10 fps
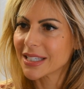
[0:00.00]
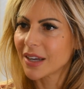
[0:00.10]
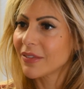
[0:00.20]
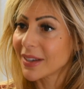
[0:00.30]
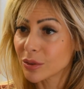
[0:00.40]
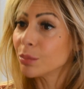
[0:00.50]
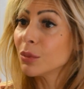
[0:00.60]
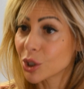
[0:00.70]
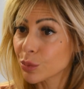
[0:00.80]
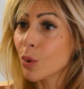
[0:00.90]
I found it
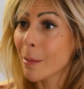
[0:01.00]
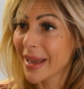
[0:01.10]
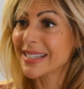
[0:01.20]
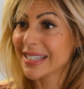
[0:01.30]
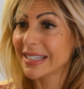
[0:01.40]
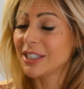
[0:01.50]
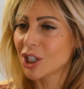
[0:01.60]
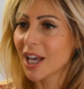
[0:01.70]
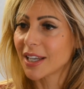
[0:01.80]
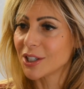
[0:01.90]
much more mentally
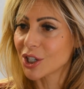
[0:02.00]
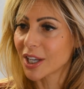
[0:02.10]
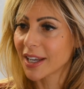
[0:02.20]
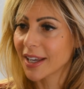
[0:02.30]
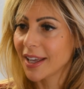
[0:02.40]
challenging.